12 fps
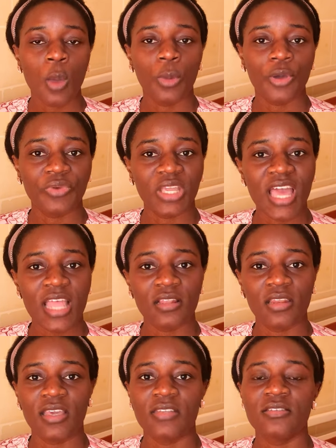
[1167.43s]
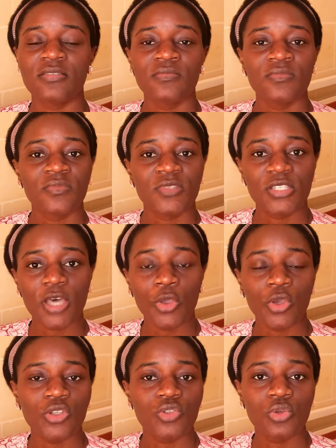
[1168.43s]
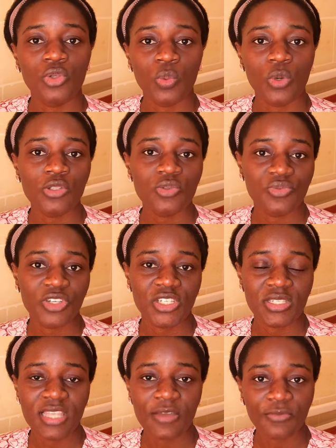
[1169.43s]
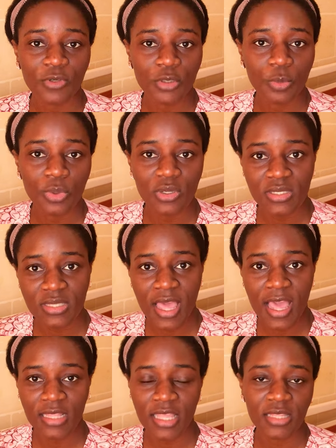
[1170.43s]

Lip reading: but regardless, tell your school you want to register for the bus card,